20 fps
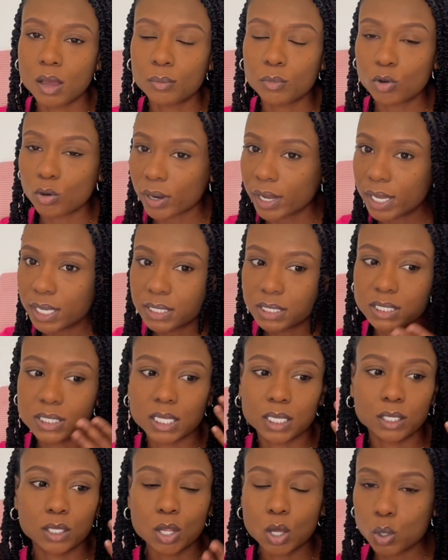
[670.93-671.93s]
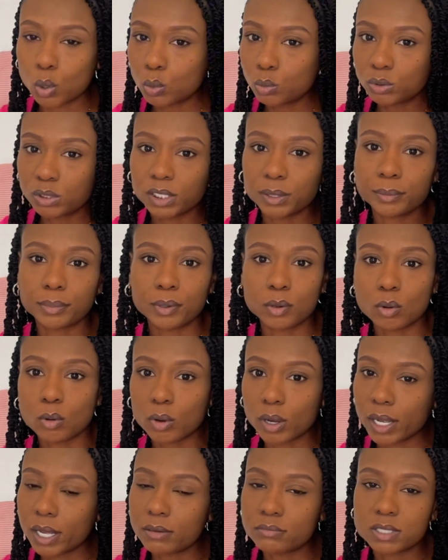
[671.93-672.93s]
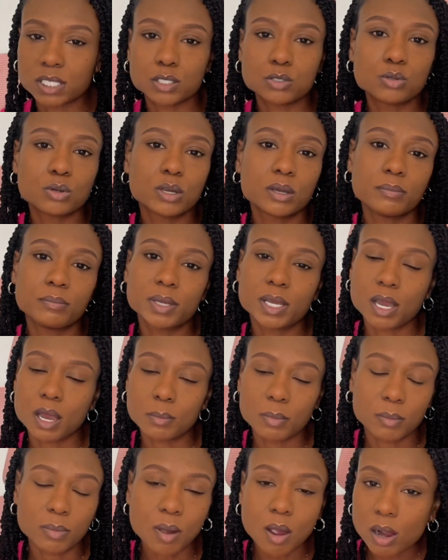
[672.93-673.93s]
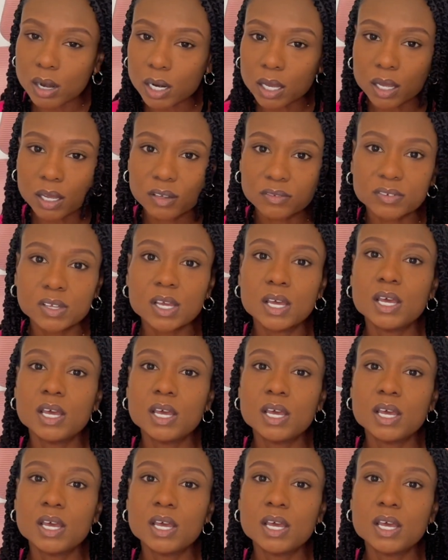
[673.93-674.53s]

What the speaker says: grants and loans and programs that you can become a part of,